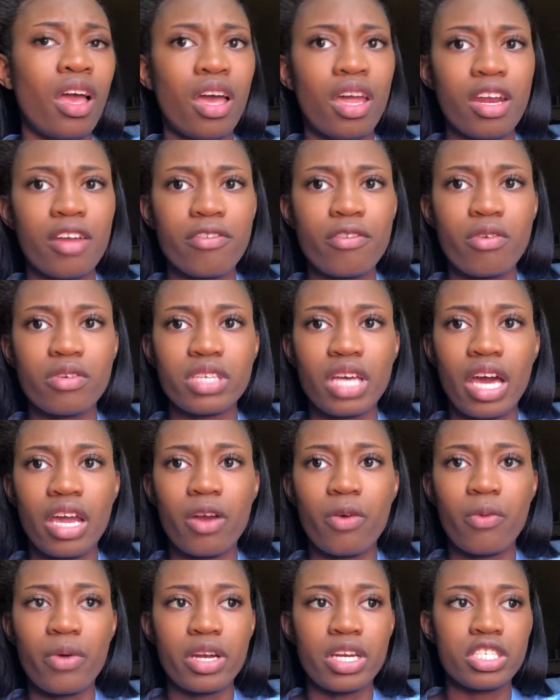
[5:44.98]
And of course I
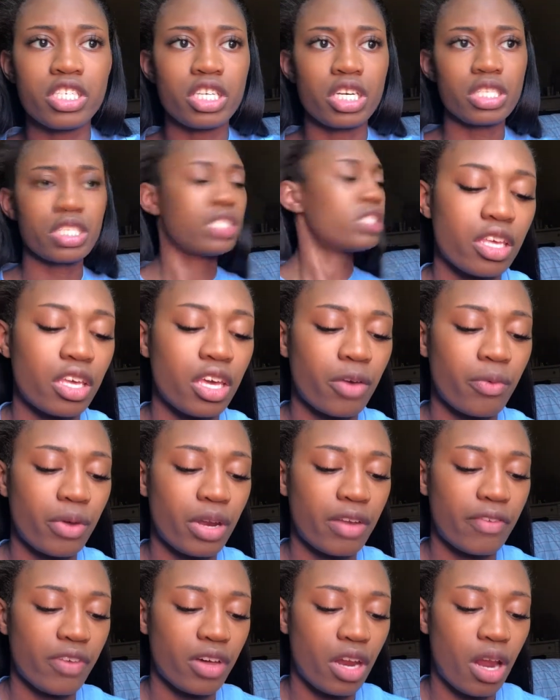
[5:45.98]
don't want to just get
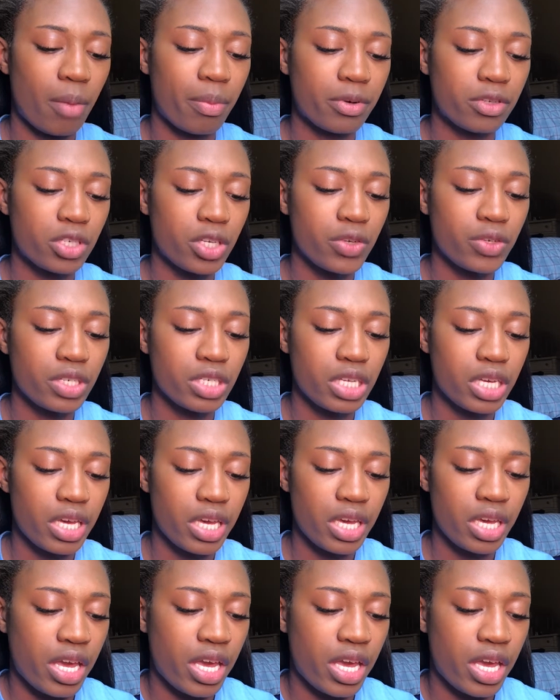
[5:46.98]
rid of an opportunity,